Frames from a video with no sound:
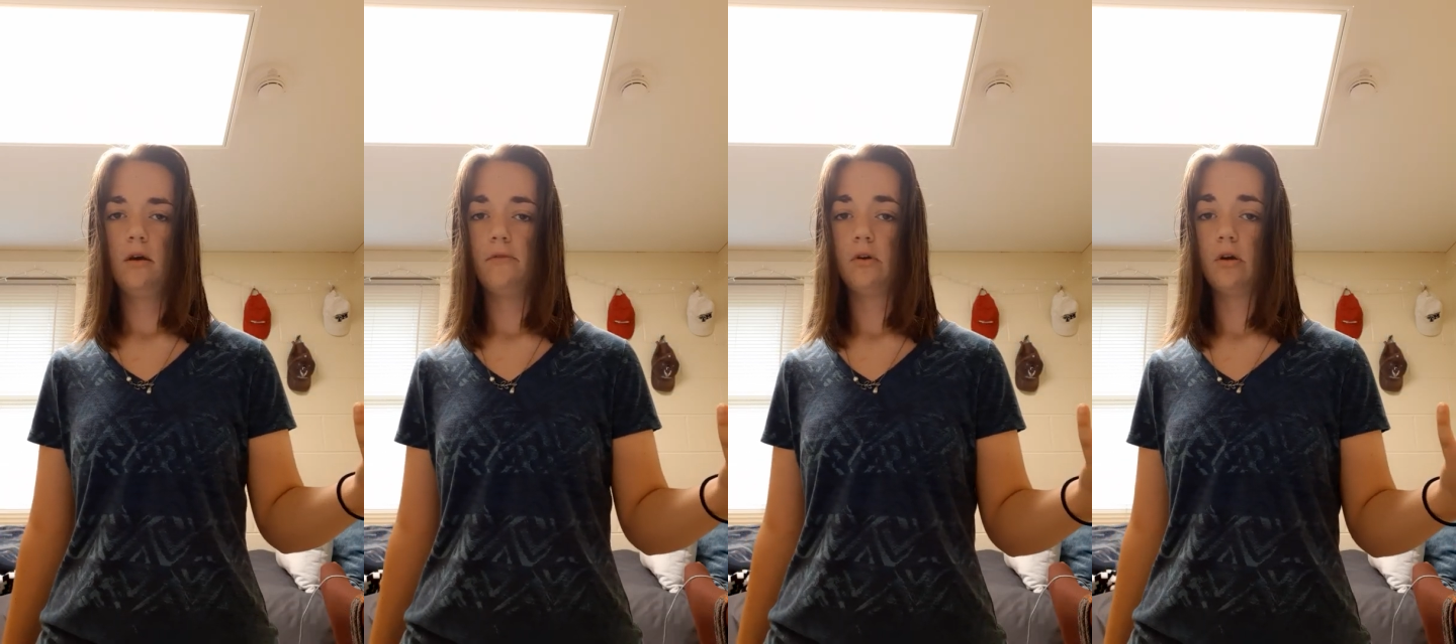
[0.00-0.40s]

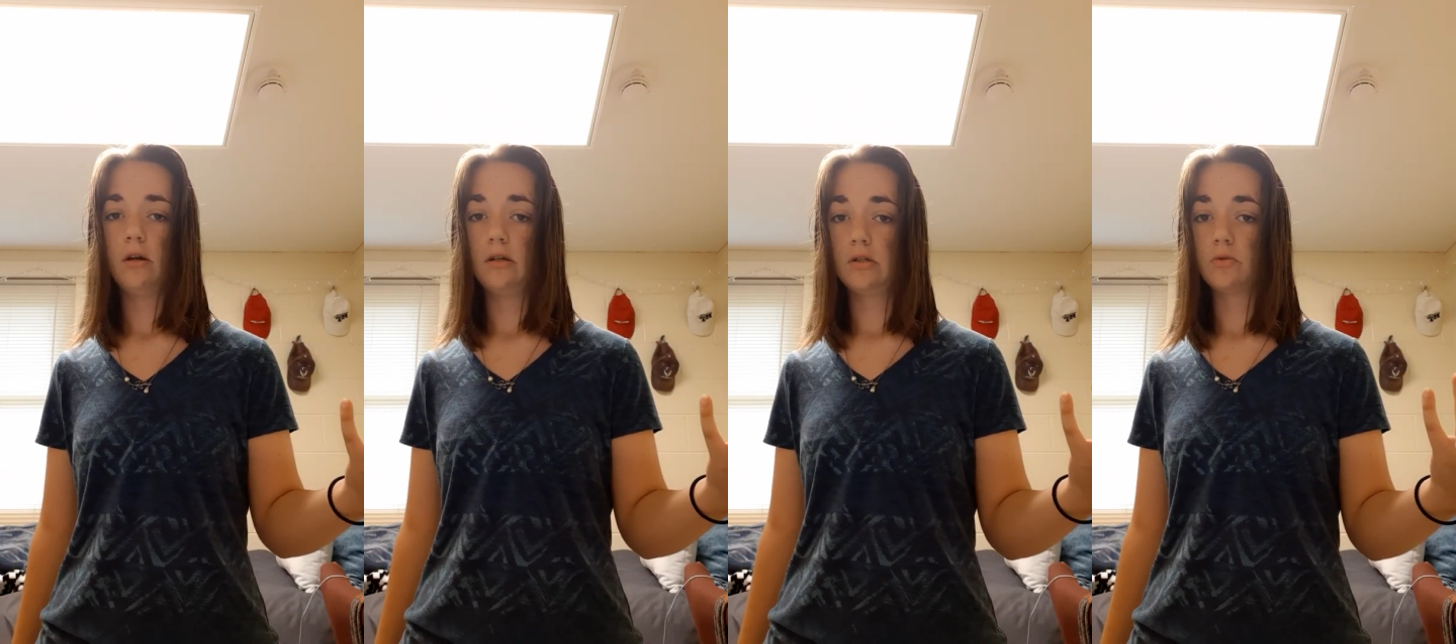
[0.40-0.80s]
of internet
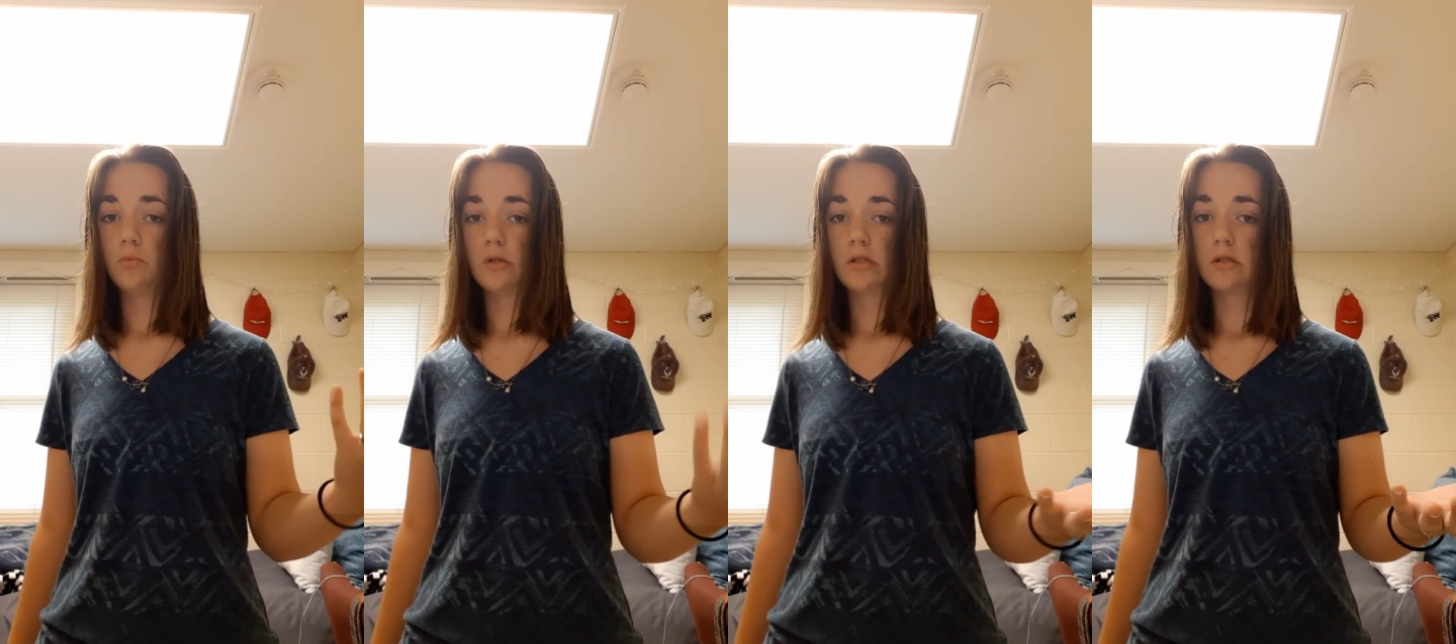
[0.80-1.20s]
addiction
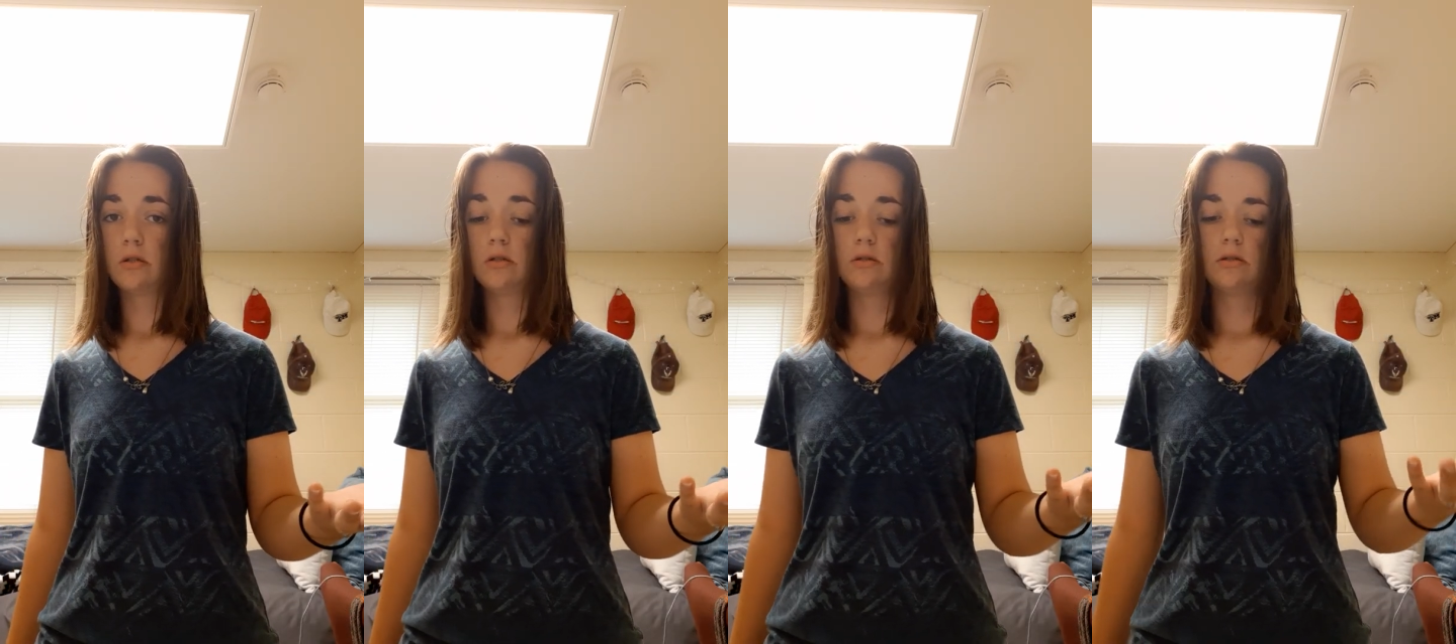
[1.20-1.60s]
was
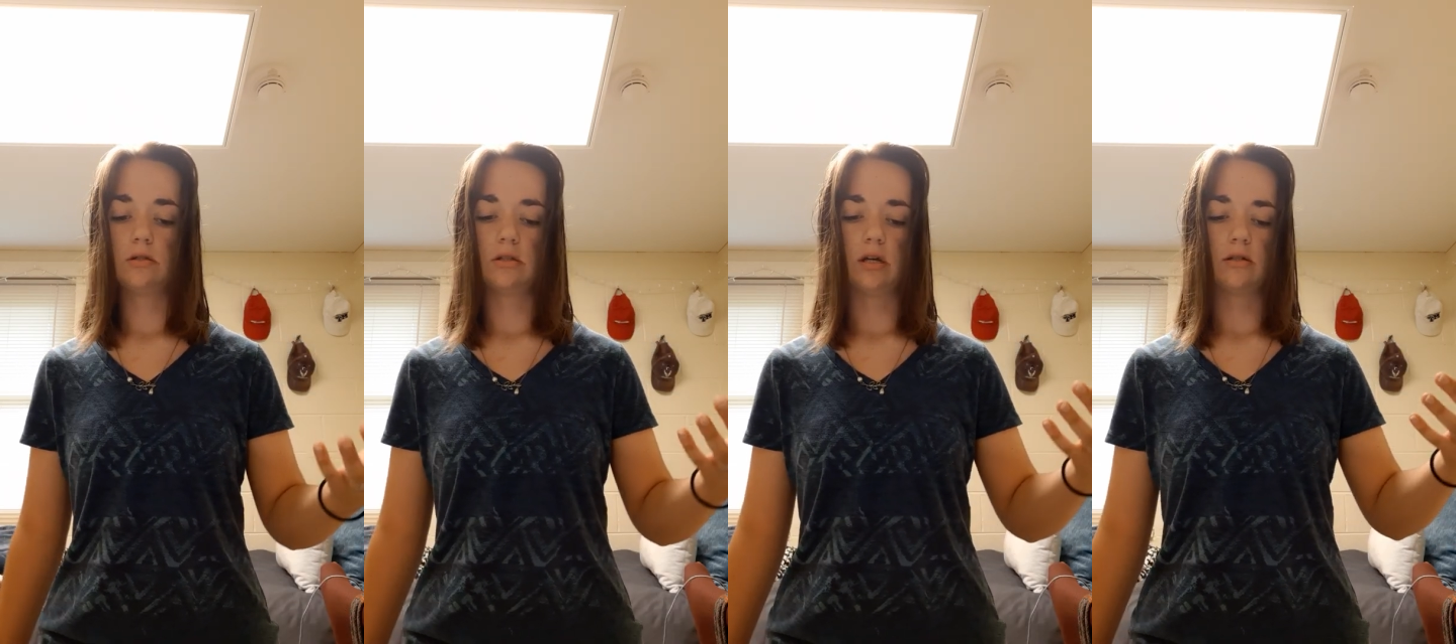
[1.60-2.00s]

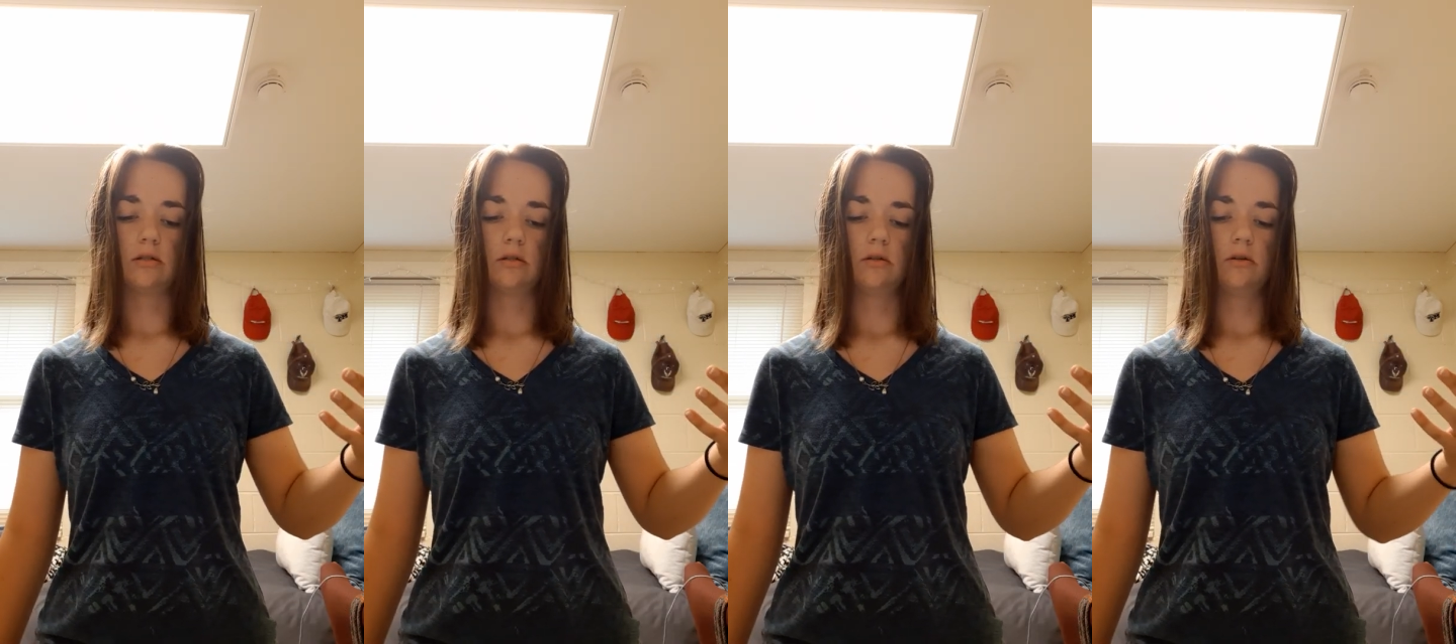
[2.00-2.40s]

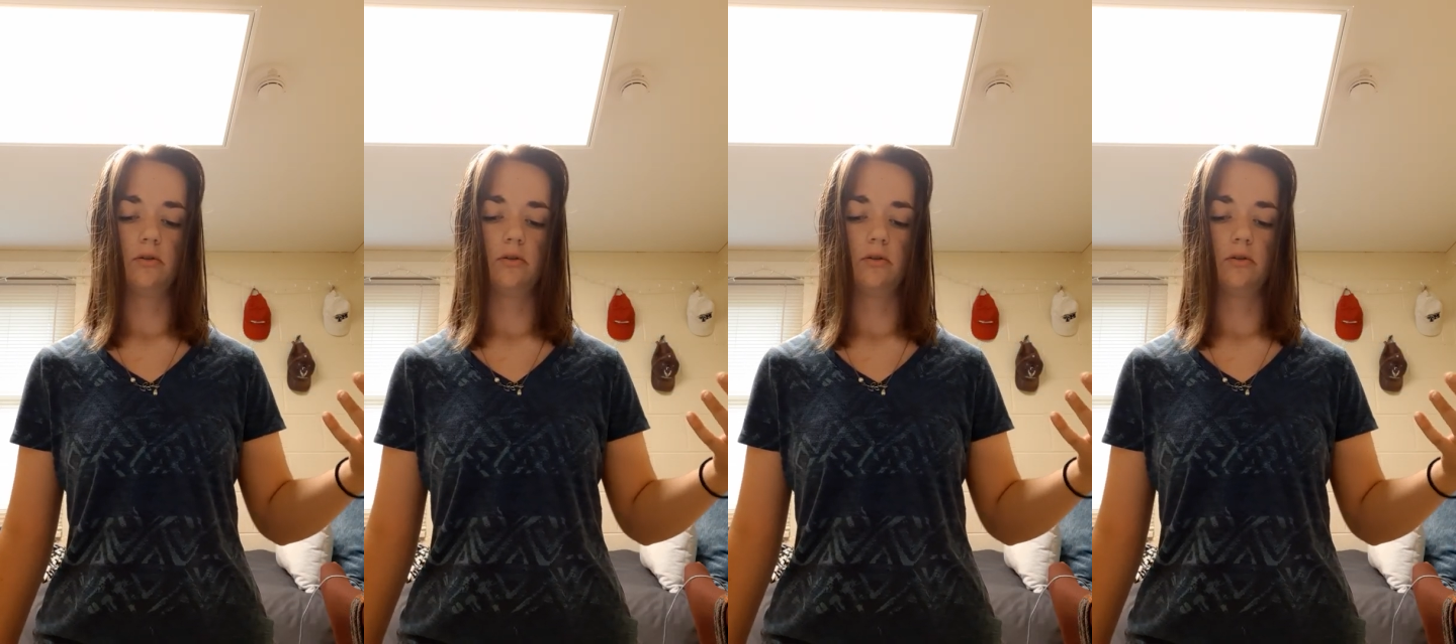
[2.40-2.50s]
detected,